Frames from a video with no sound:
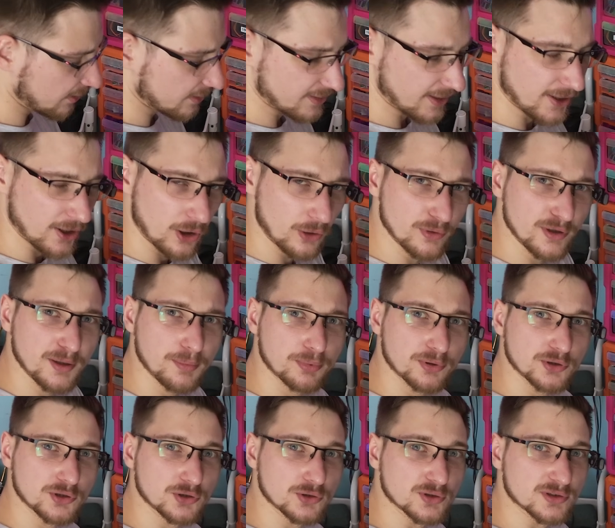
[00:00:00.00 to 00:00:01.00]
They only
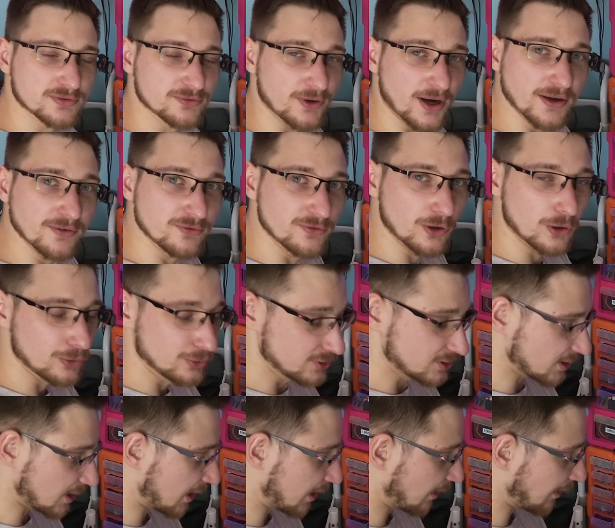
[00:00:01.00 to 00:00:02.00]
produce 5
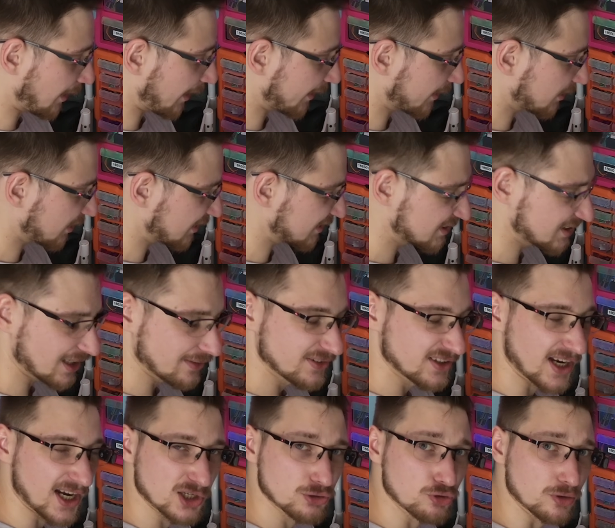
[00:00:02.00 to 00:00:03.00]
volts at like
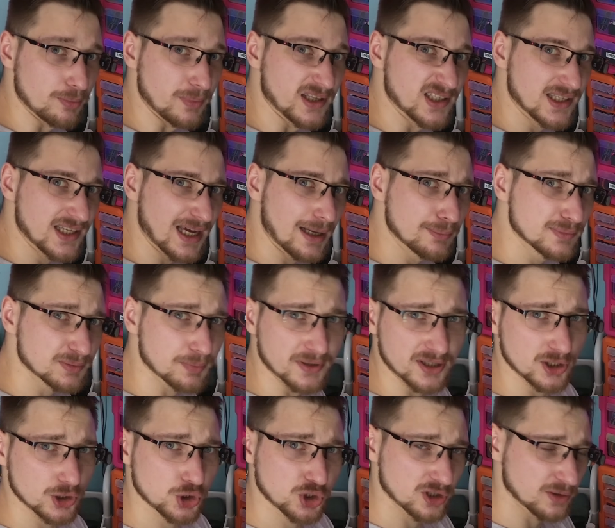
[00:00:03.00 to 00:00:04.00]
700 milliamps,
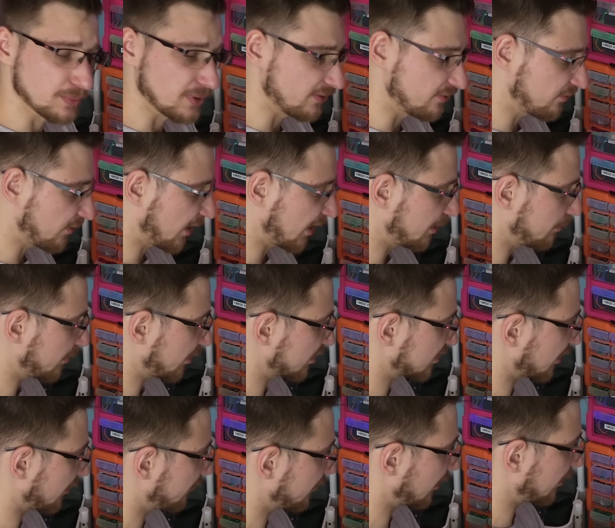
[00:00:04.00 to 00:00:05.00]
but this should be fine
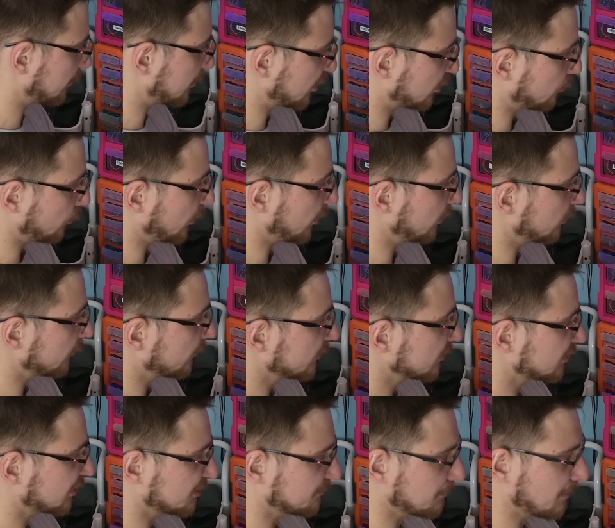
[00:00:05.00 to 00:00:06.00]
because I think between
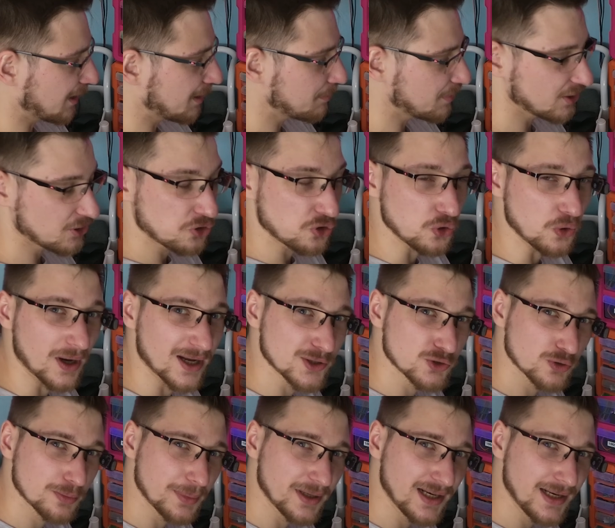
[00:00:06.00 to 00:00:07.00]
this is maybe
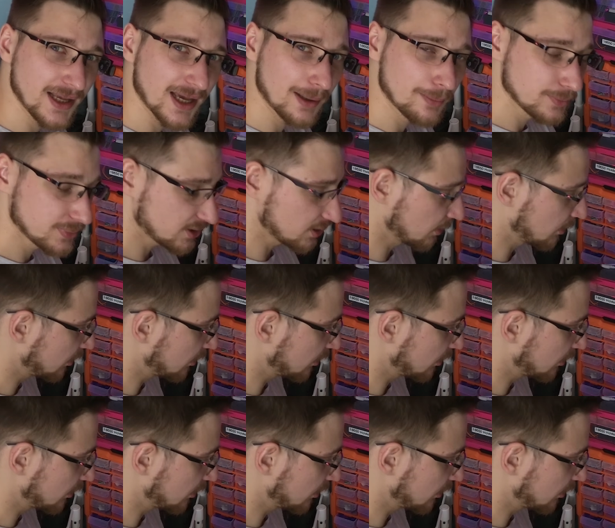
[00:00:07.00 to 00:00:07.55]
200 milliamps,